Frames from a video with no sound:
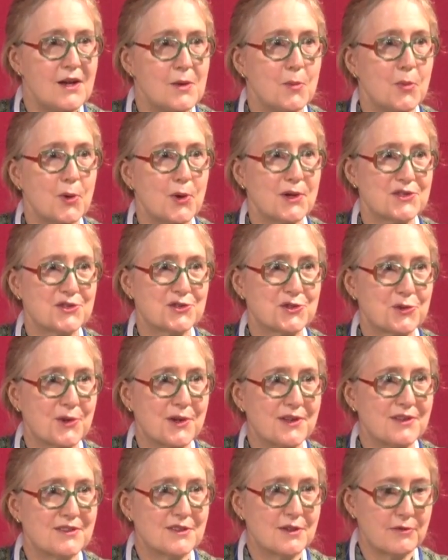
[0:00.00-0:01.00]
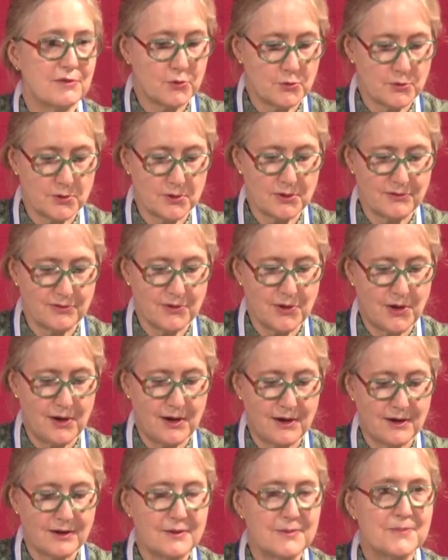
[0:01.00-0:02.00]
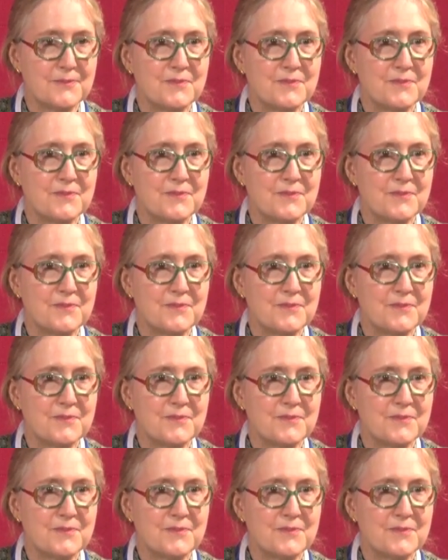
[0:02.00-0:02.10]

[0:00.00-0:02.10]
more assurance rule of law,